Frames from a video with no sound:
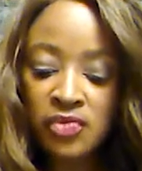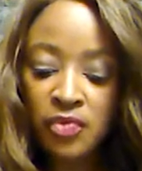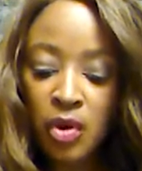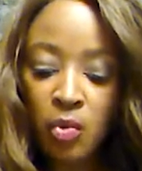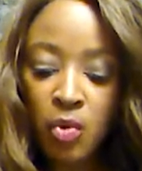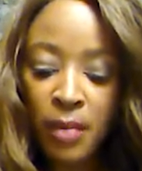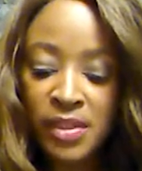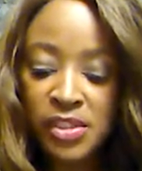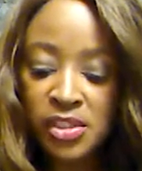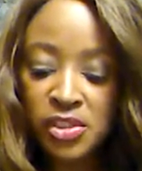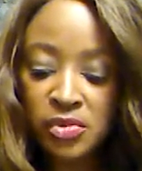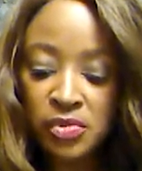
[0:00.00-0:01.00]
for a woman
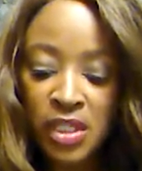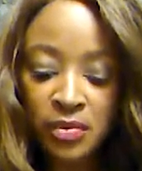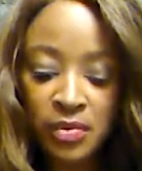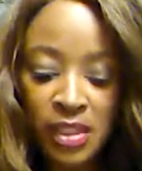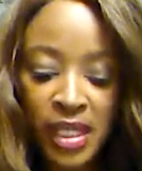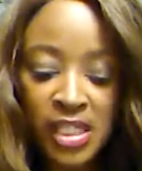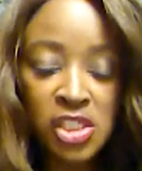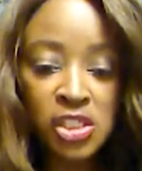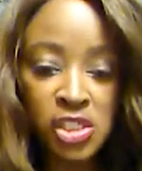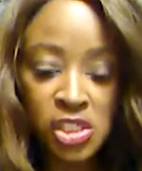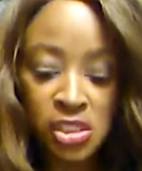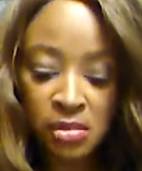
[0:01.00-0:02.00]
to do in a
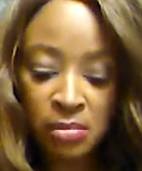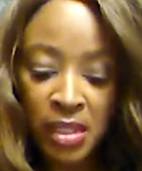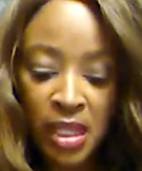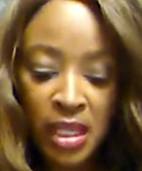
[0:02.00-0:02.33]
relationship